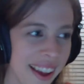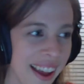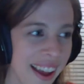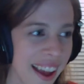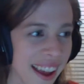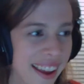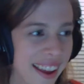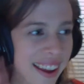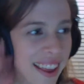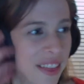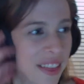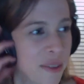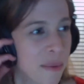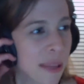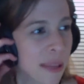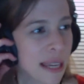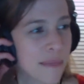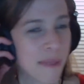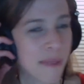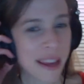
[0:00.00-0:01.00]
and, and they're
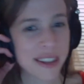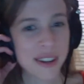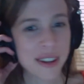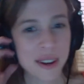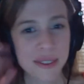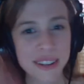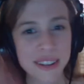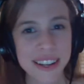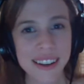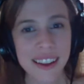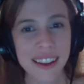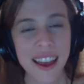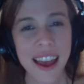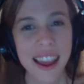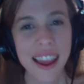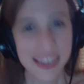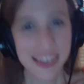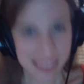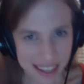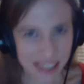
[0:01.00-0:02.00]
playing beethoven
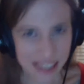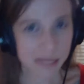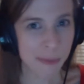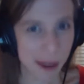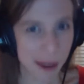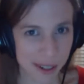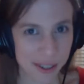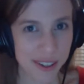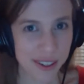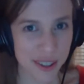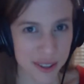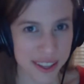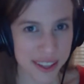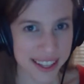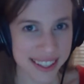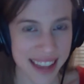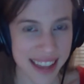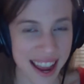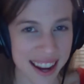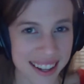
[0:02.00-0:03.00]
and the inspector you know the
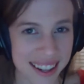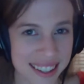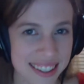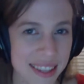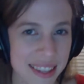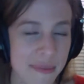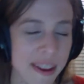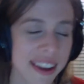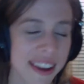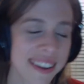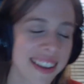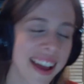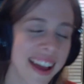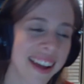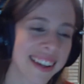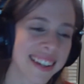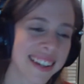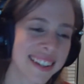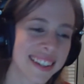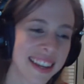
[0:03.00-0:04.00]
antagonist the main
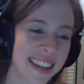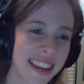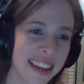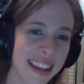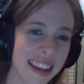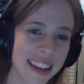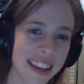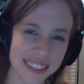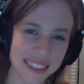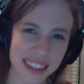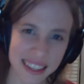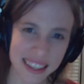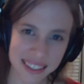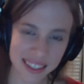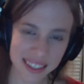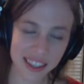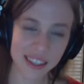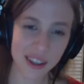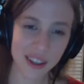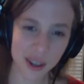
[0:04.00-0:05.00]
antagonist he, he's he's the
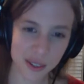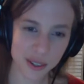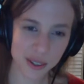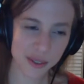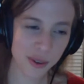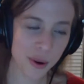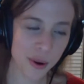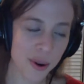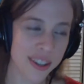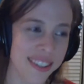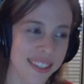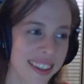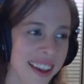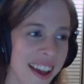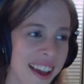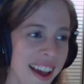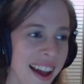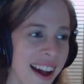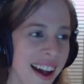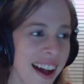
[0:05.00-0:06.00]
conductor of course
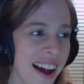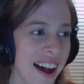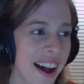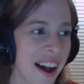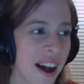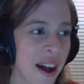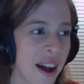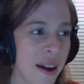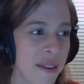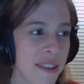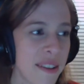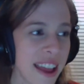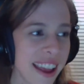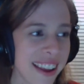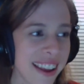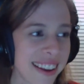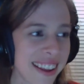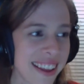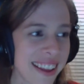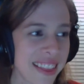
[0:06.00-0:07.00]
um,
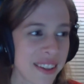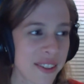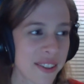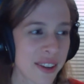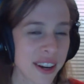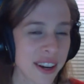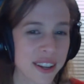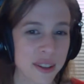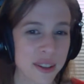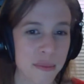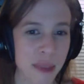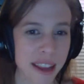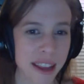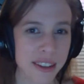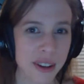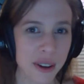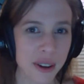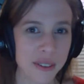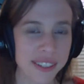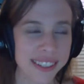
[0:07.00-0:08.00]
and and they're trying to do
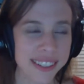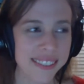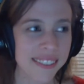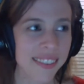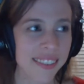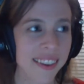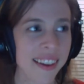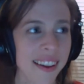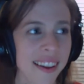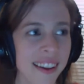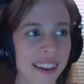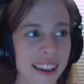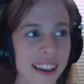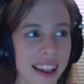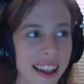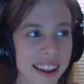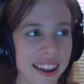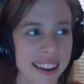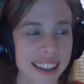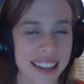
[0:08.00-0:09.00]
beethoven
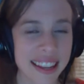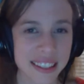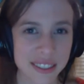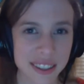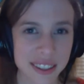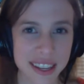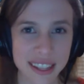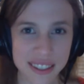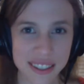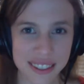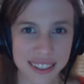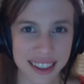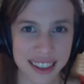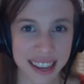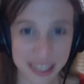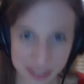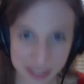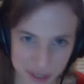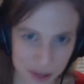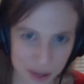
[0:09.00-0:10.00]
and he's he's
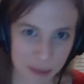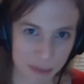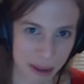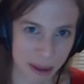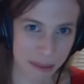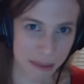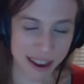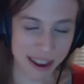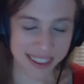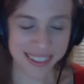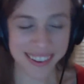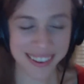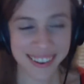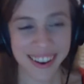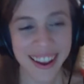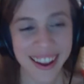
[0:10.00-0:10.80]
he's doing pink panther